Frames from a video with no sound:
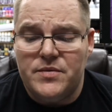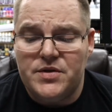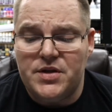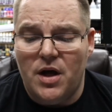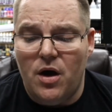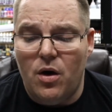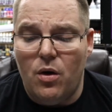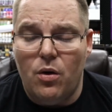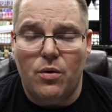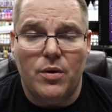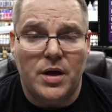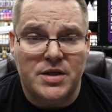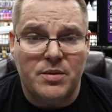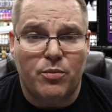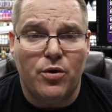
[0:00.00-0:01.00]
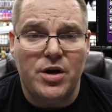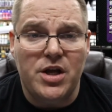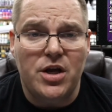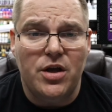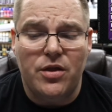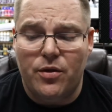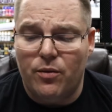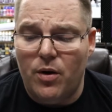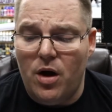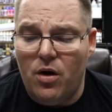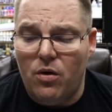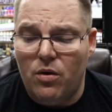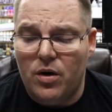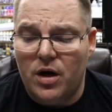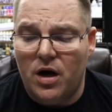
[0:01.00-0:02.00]
So it's a pretty good
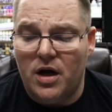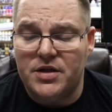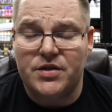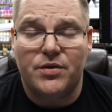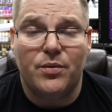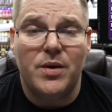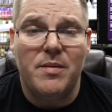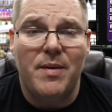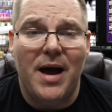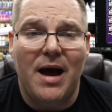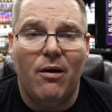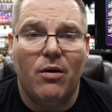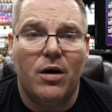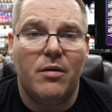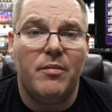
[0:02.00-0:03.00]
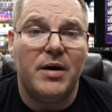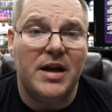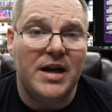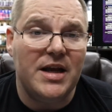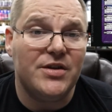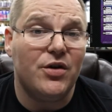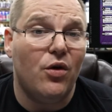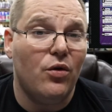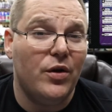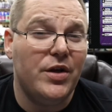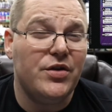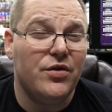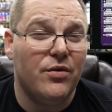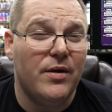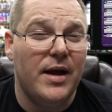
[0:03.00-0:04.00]
throw, costs 3 power, but it is only
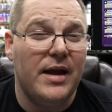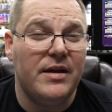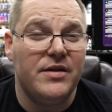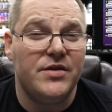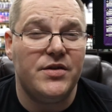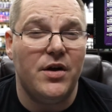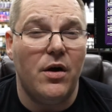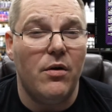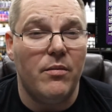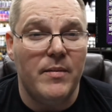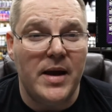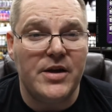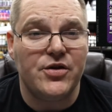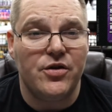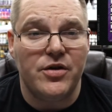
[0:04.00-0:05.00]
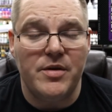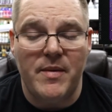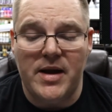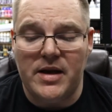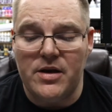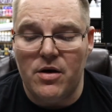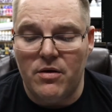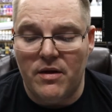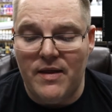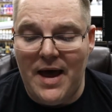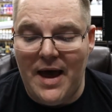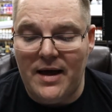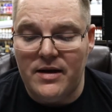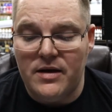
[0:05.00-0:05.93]
terrain, so make sure you make note of that.